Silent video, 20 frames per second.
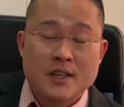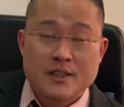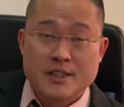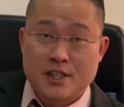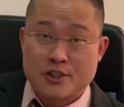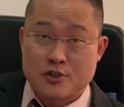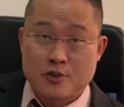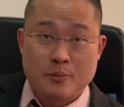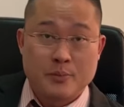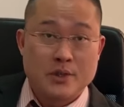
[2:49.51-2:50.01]

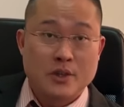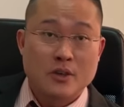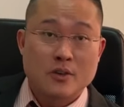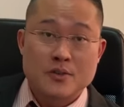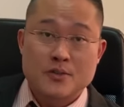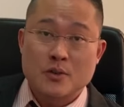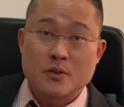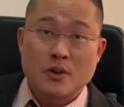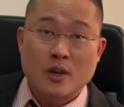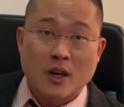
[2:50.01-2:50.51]
There should be
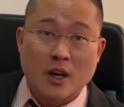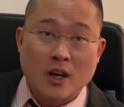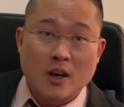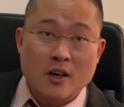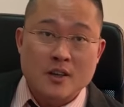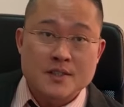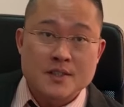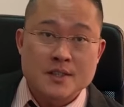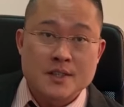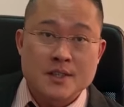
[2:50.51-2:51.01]
also
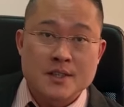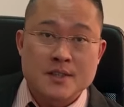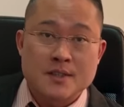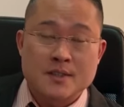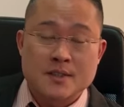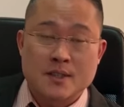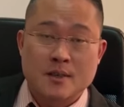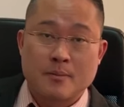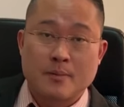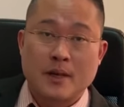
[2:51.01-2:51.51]

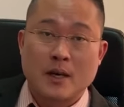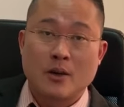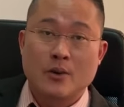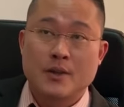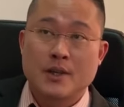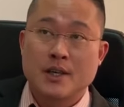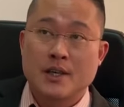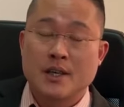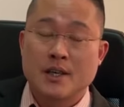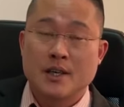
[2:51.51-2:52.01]
clauses about
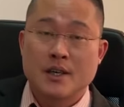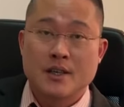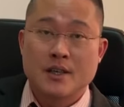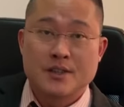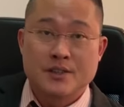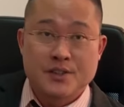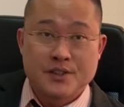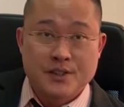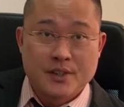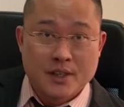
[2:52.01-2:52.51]
uh,
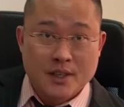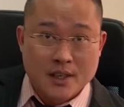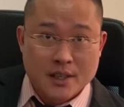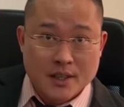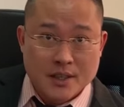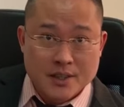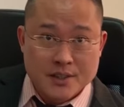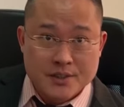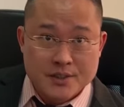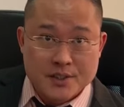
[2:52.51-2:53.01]

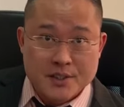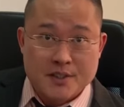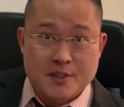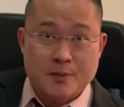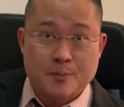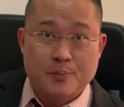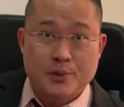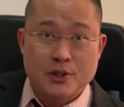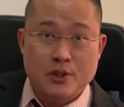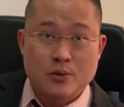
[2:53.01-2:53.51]
uh,
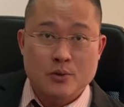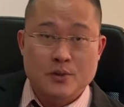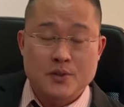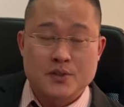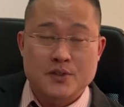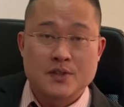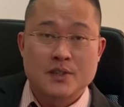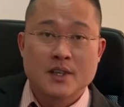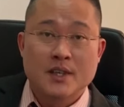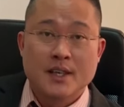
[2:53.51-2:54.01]

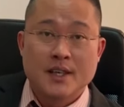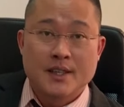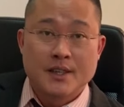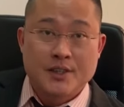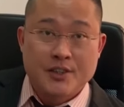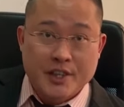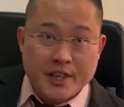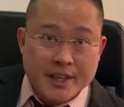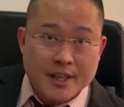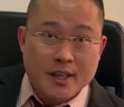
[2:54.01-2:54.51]
disputes
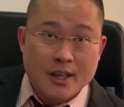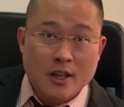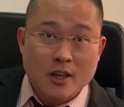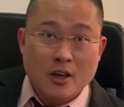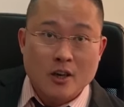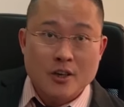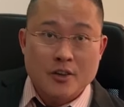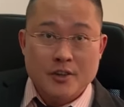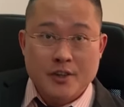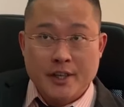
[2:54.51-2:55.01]

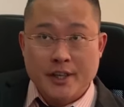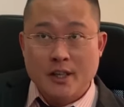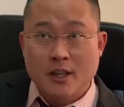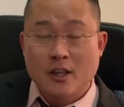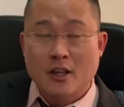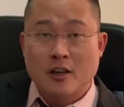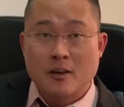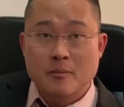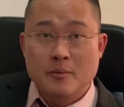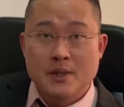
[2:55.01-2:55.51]
deadlock.
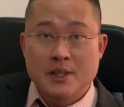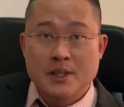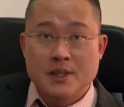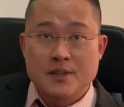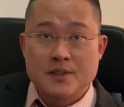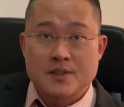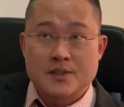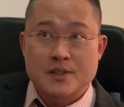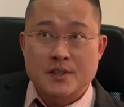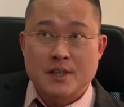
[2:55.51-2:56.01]
Deadlock
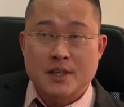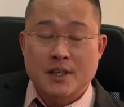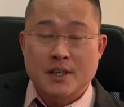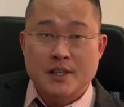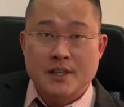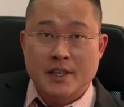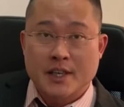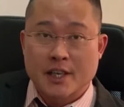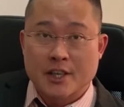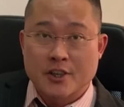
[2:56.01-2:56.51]
means uh,
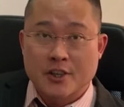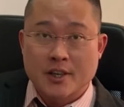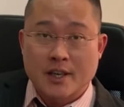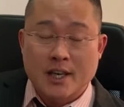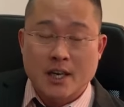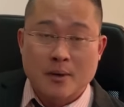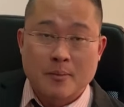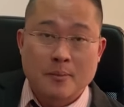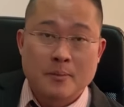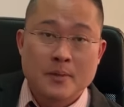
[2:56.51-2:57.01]
they cannot
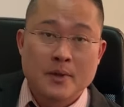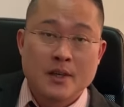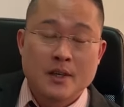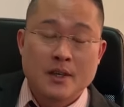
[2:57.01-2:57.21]
come